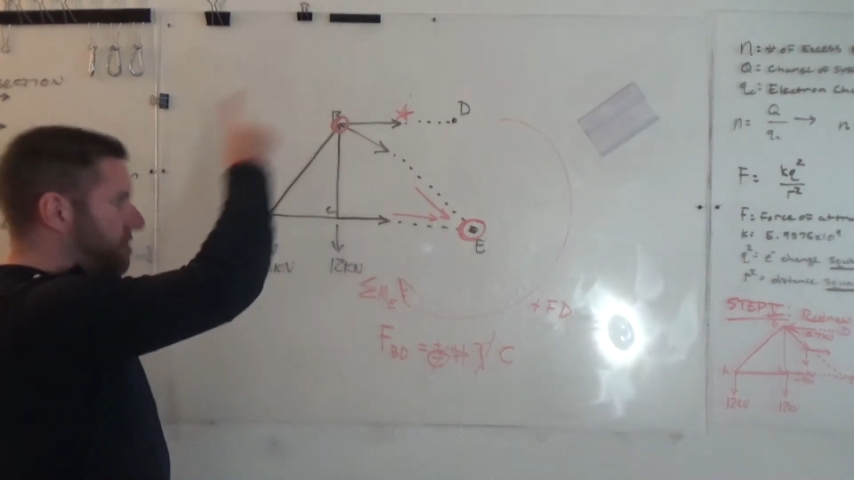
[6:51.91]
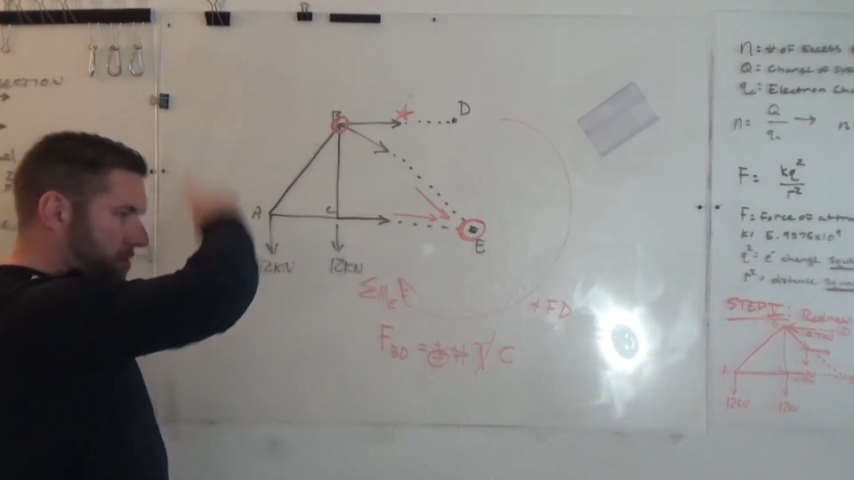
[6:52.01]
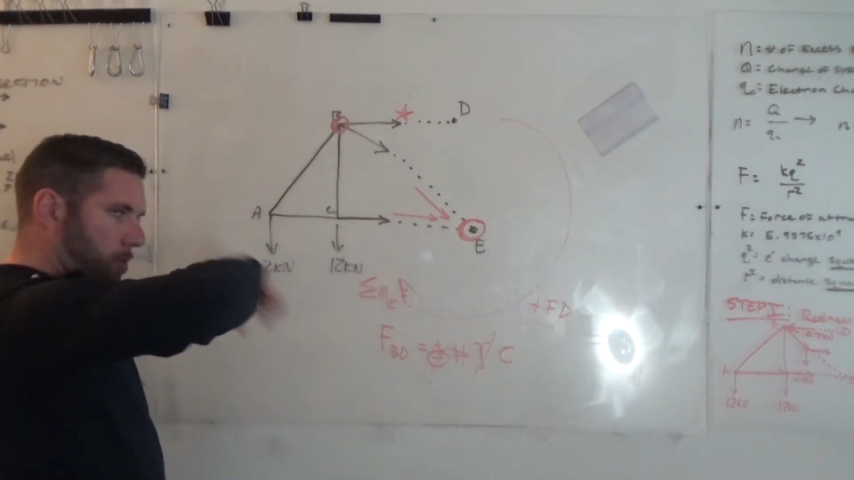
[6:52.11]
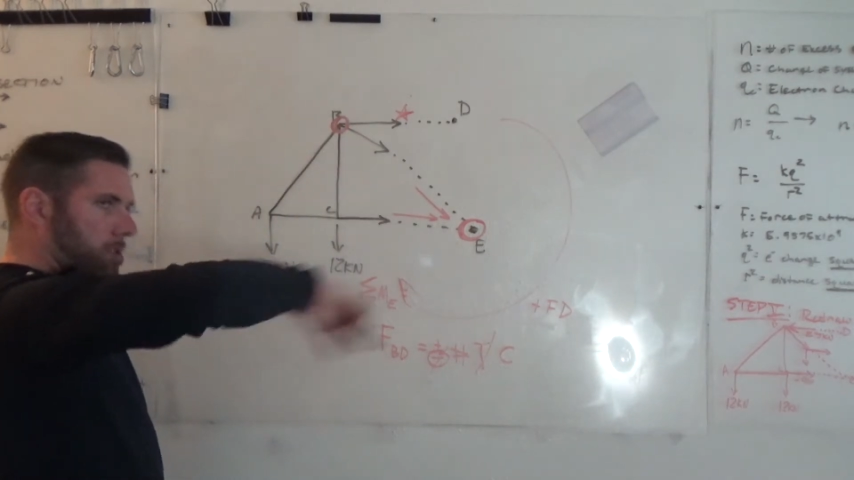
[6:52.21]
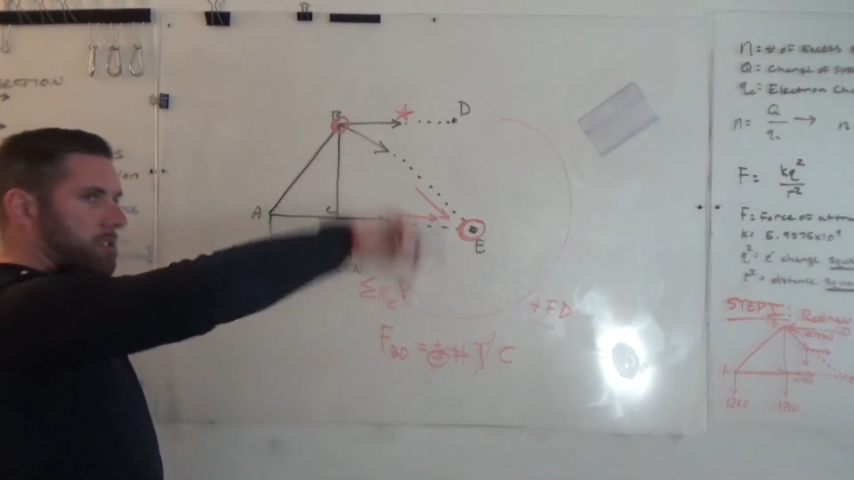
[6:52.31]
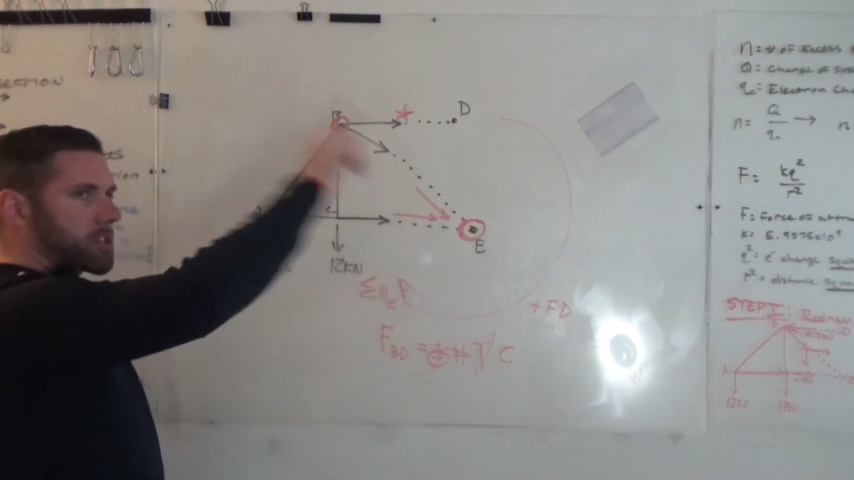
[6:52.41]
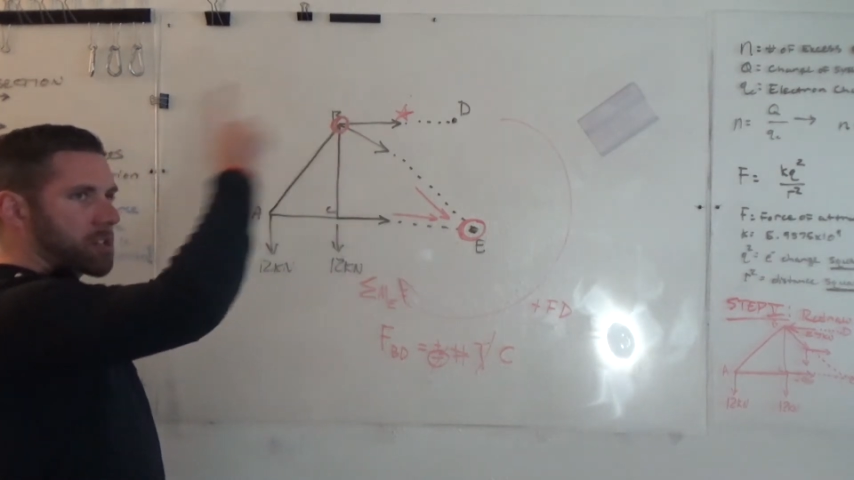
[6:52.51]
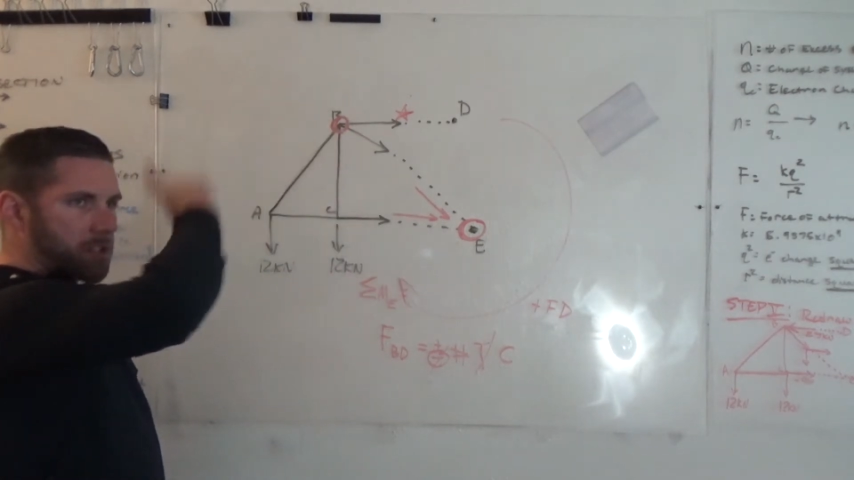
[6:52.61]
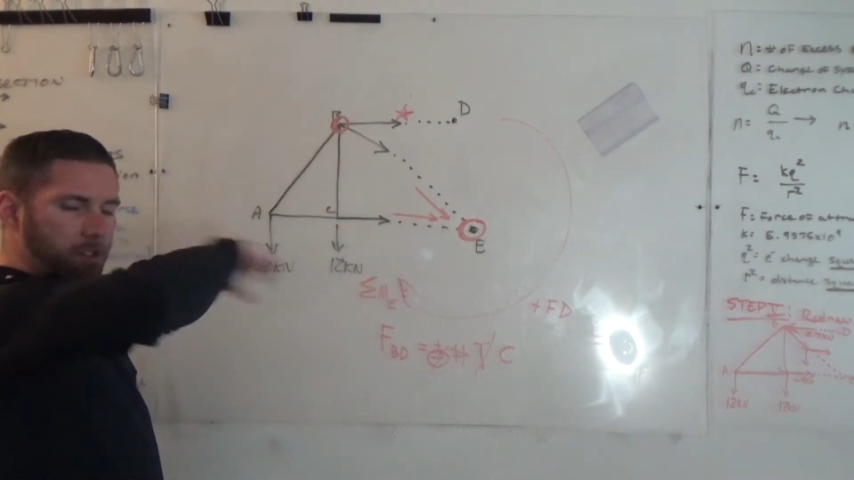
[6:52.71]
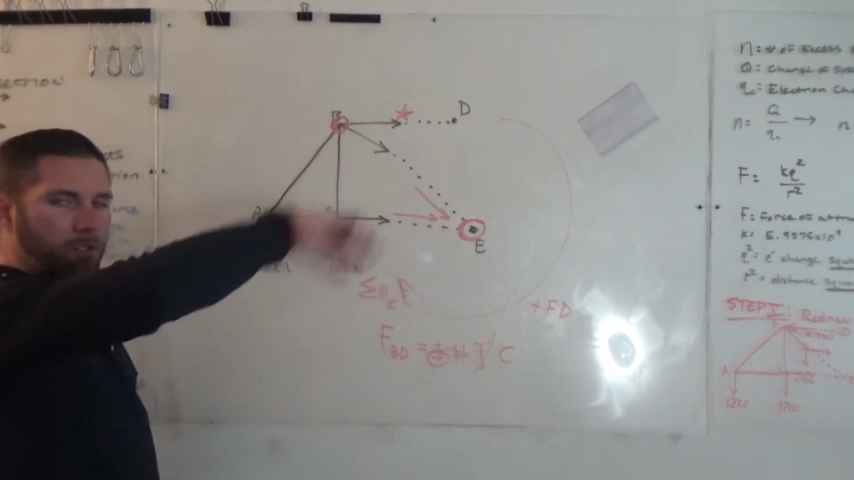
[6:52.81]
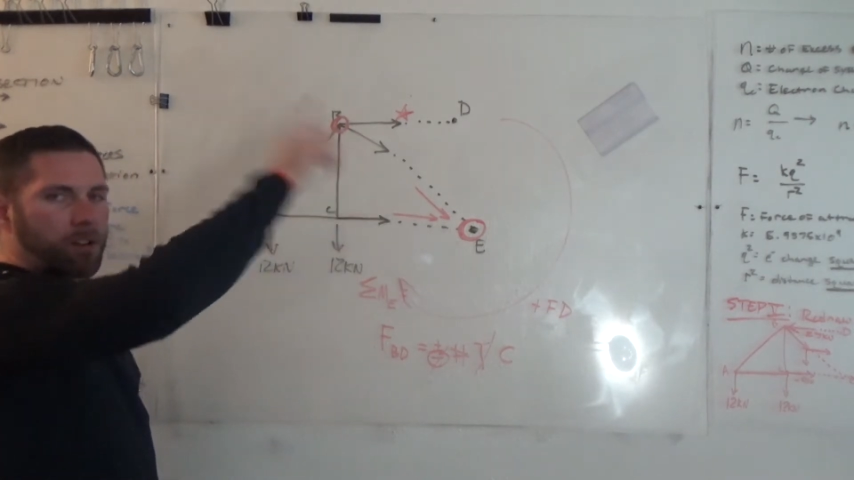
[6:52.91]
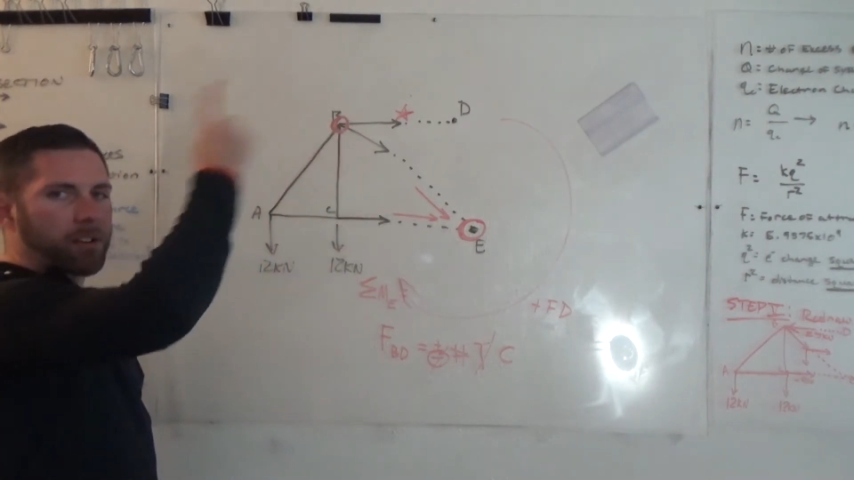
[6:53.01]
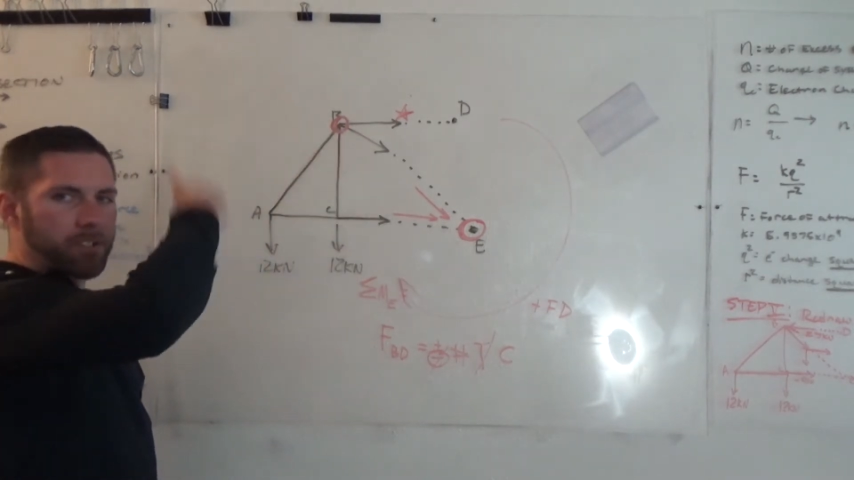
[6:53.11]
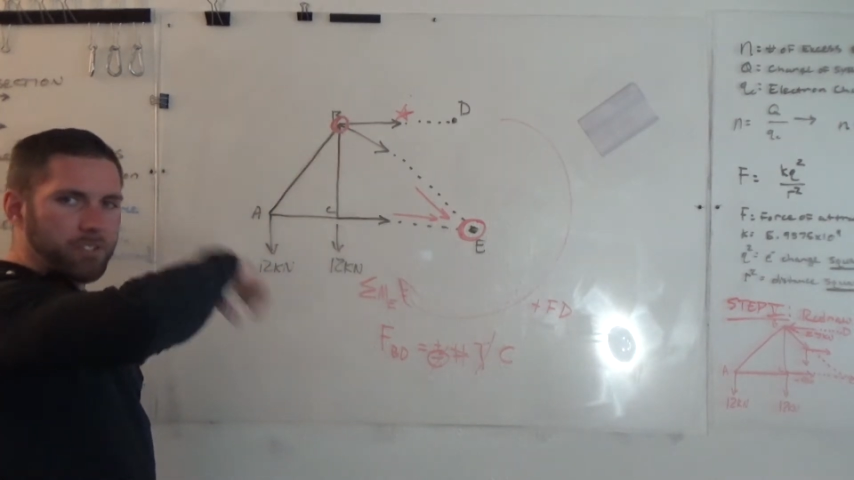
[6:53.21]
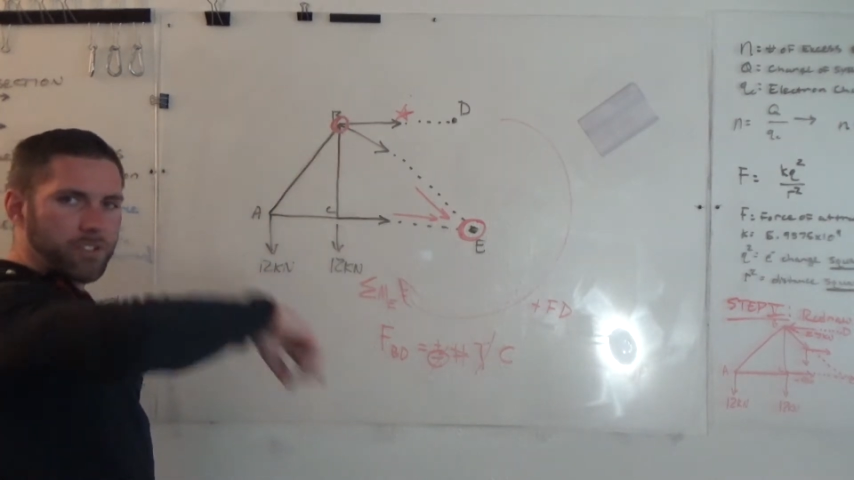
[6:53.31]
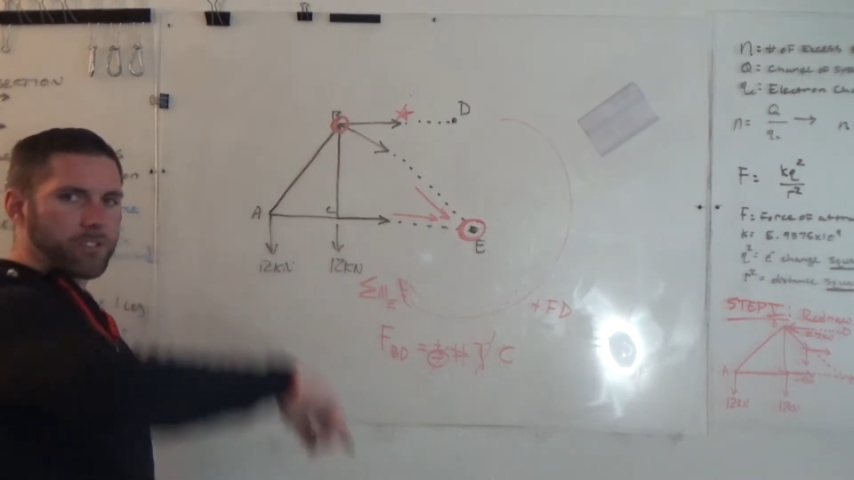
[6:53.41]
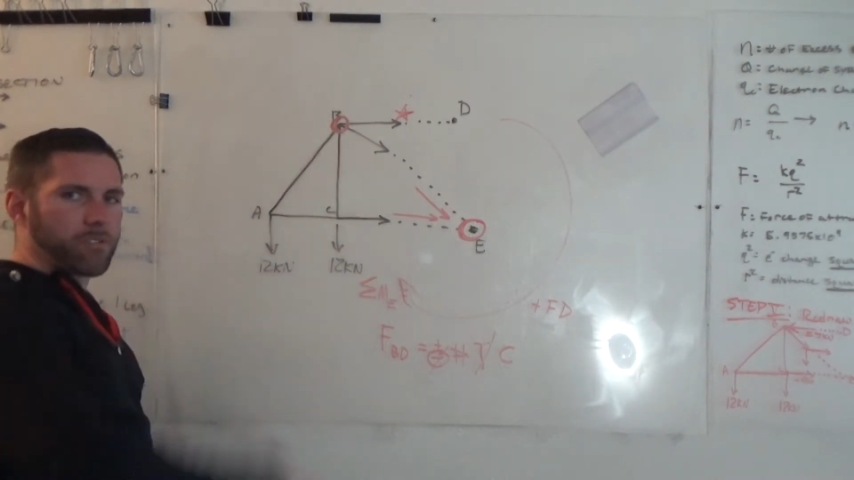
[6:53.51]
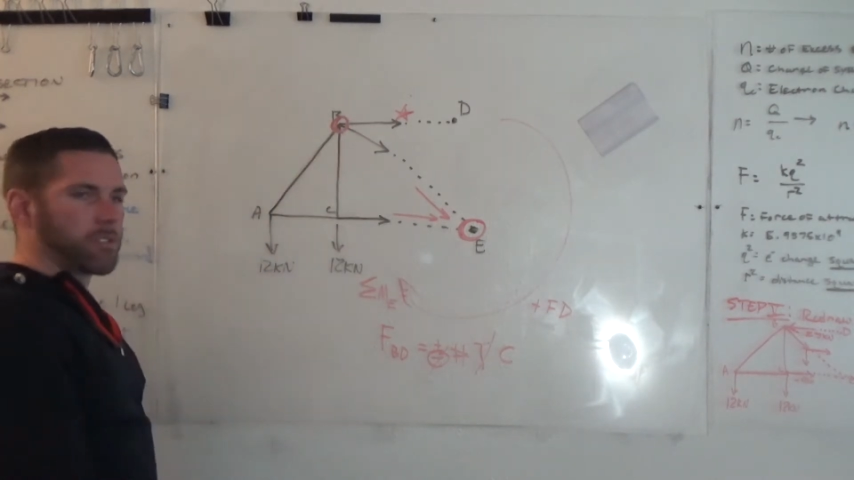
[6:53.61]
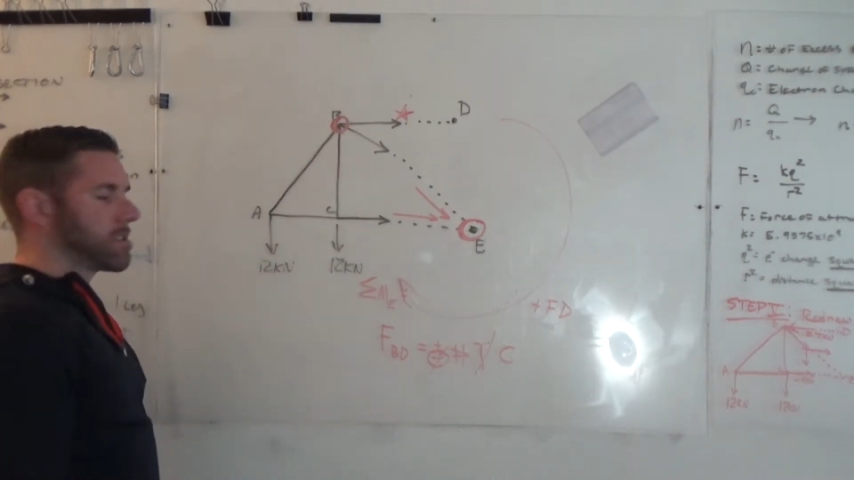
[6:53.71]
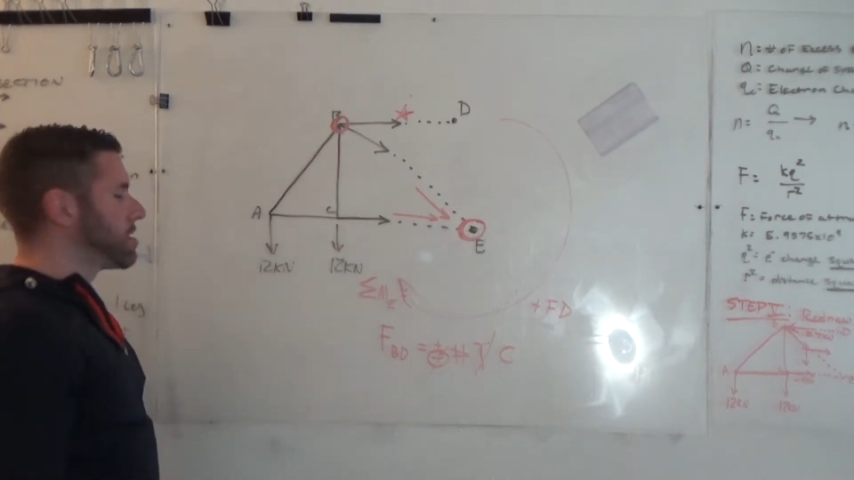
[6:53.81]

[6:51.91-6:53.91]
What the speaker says: forcing it to go around in a circle.